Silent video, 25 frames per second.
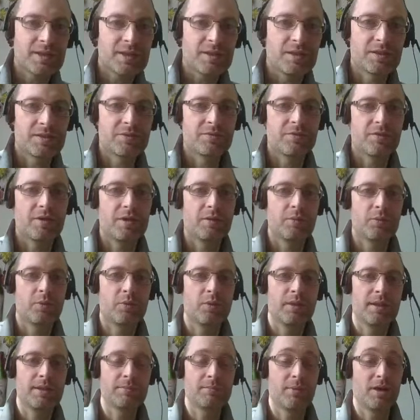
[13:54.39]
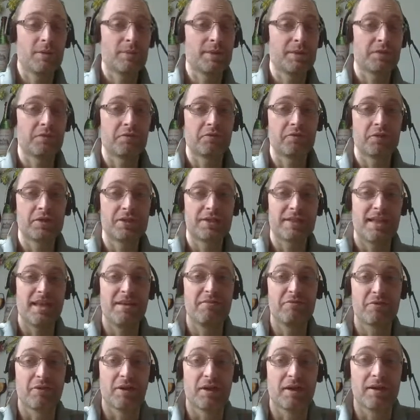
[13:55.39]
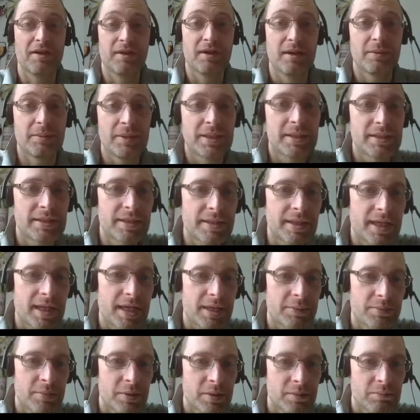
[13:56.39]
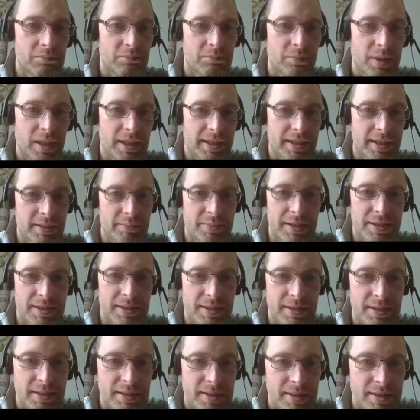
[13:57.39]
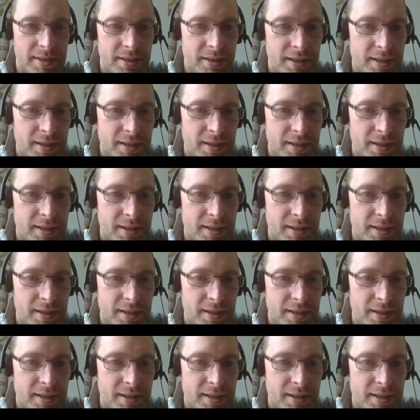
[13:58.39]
As far as I'm aware, it might be the first ever Amiga game. Monkey Business.